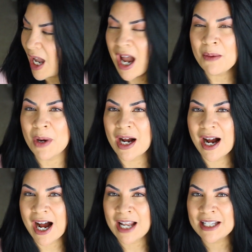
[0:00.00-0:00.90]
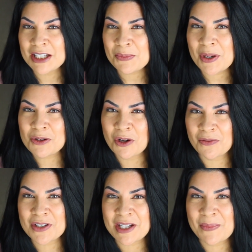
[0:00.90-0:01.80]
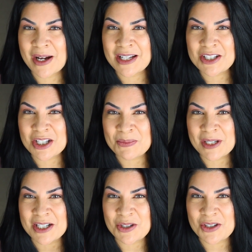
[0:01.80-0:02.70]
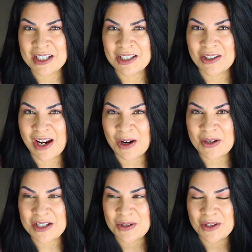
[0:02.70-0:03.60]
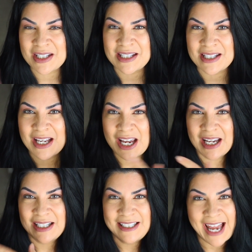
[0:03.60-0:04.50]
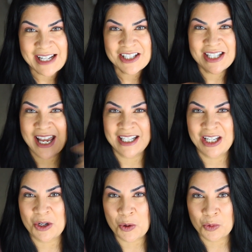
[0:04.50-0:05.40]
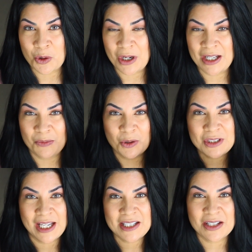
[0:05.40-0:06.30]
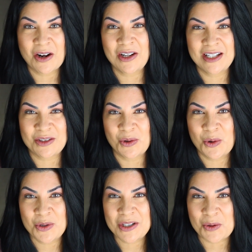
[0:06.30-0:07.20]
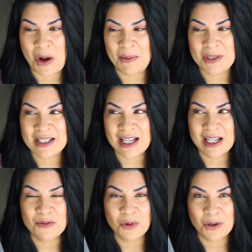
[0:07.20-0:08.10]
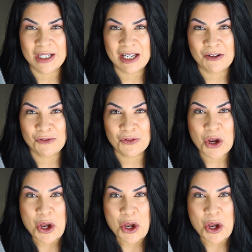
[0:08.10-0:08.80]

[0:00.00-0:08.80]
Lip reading: I'm a little bit nervous about it just because you stick your hair into this gadget and it rotates it on its own. So I'm just kind of worried if